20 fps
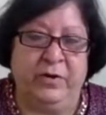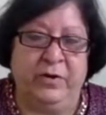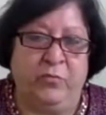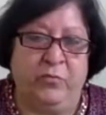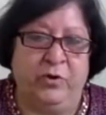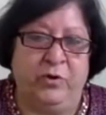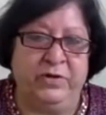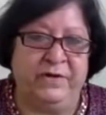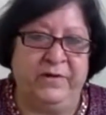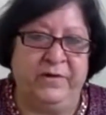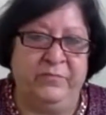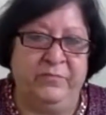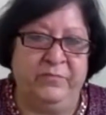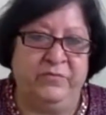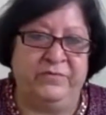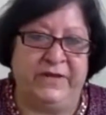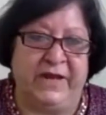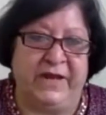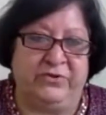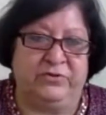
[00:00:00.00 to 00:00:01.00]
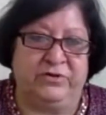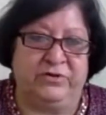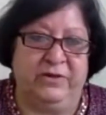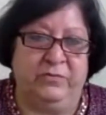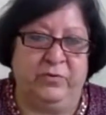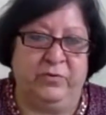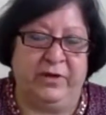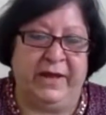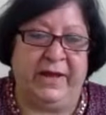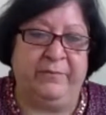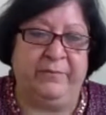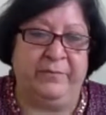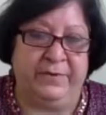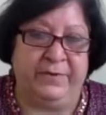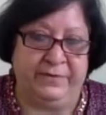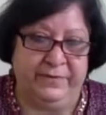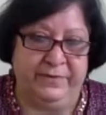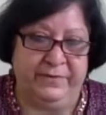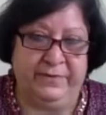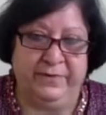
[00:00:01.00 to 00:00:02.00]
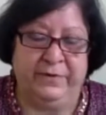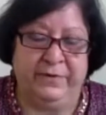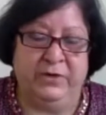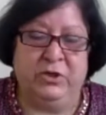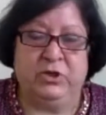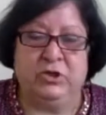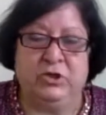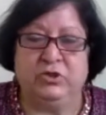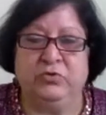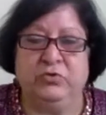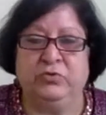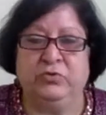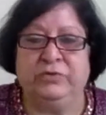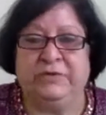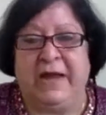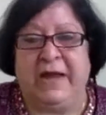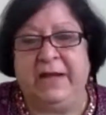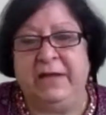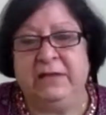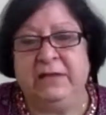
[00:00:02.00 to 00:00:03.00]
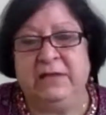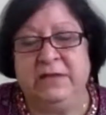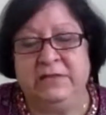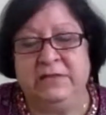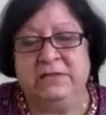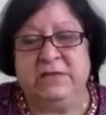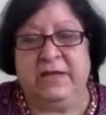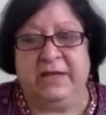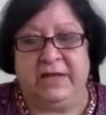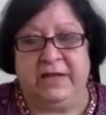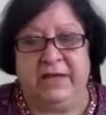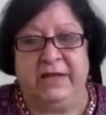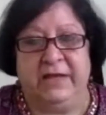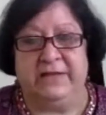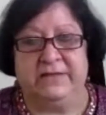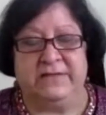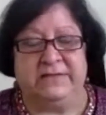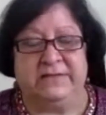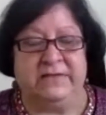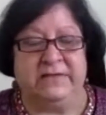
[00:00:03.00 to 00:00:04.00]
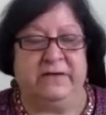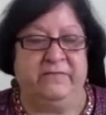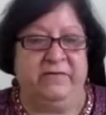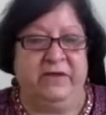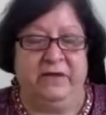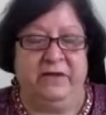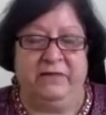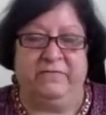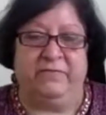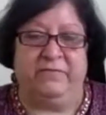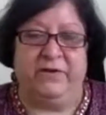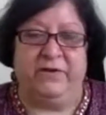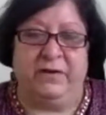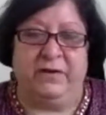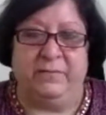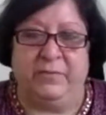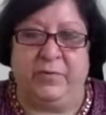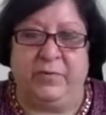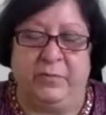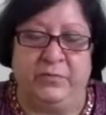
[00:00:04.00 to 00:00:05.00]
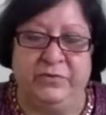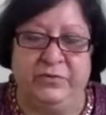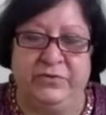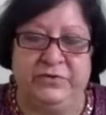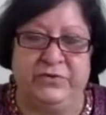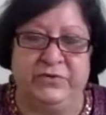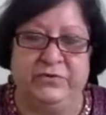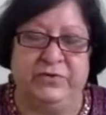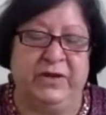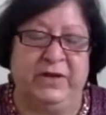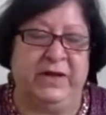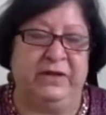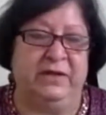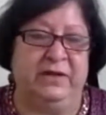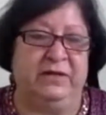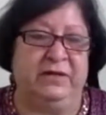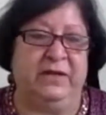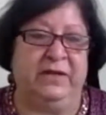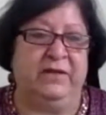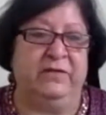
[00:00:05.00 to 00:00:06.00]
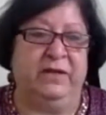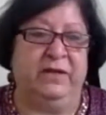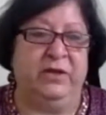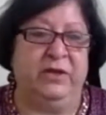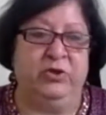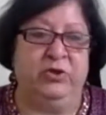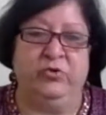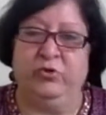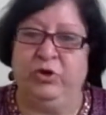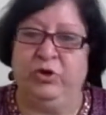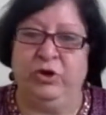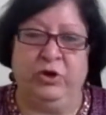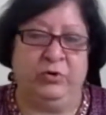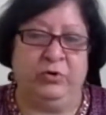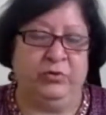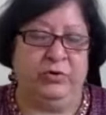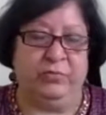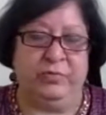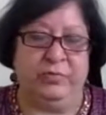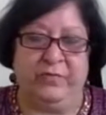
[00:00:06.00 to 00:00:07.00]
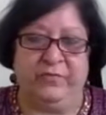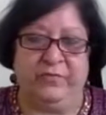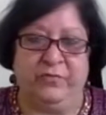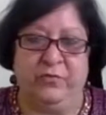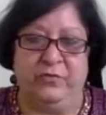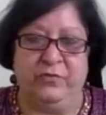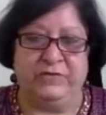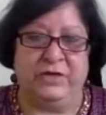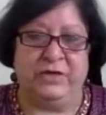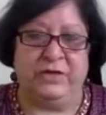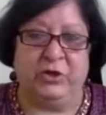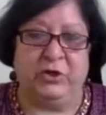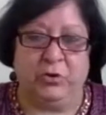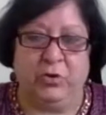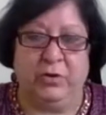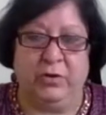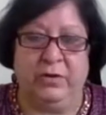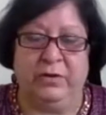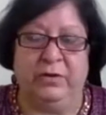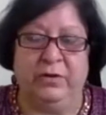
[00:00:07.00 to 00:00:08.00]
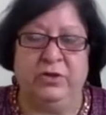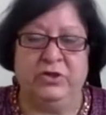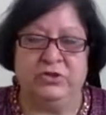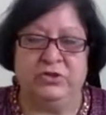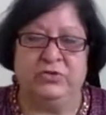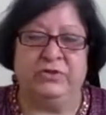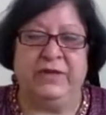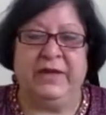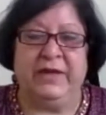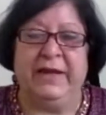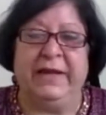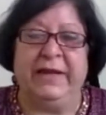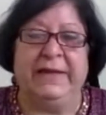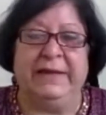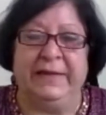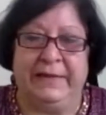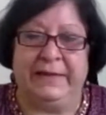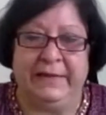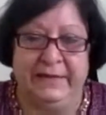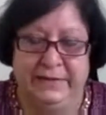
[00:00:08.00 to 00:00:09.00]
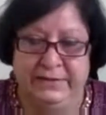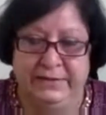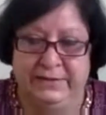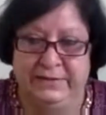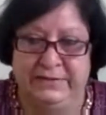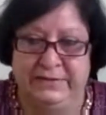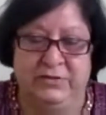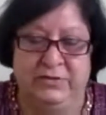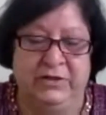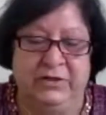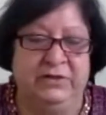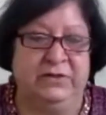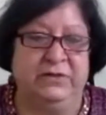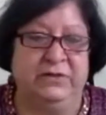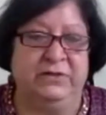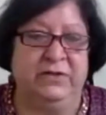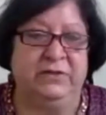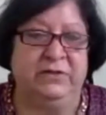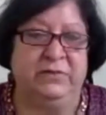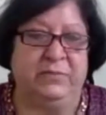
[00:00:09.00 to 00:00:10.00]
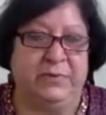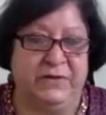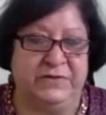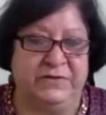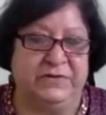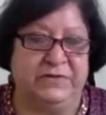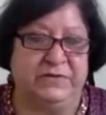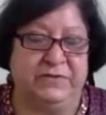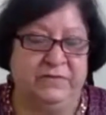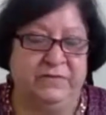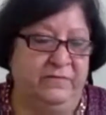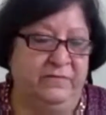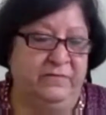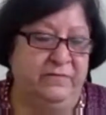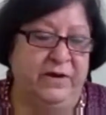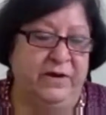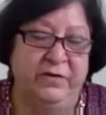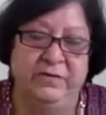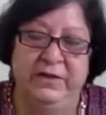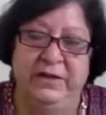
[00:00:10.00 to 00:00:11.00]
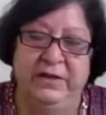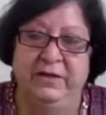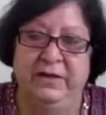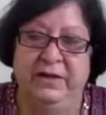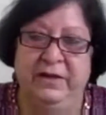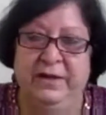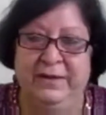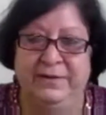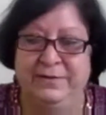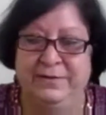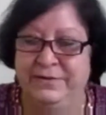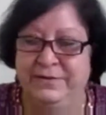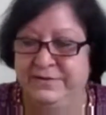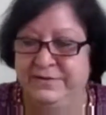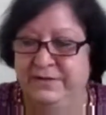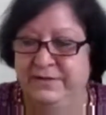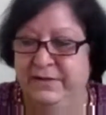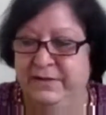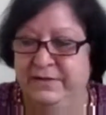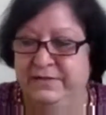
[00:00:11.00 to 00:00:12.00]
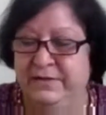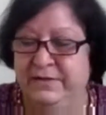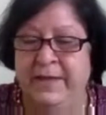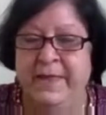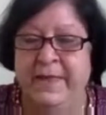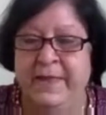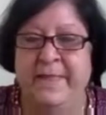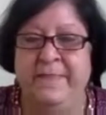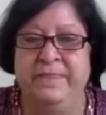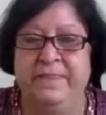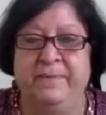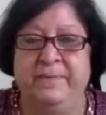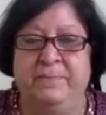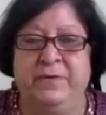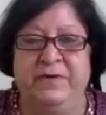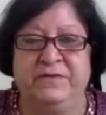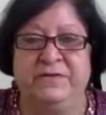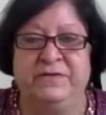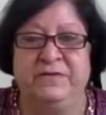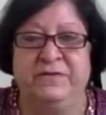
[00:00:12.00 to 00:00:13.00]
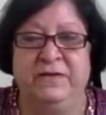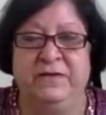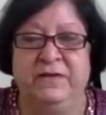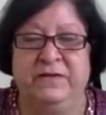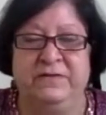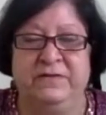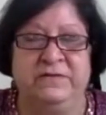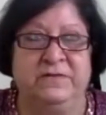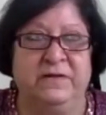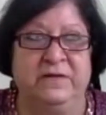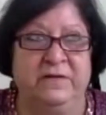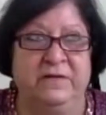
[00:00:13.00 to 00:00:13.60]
what is the abuse actually? What happened? So that is again, as I said, a very difficult proposition to get it there. You cannot do it by force at all. So there are indicators in the person. One of the indicators is the person is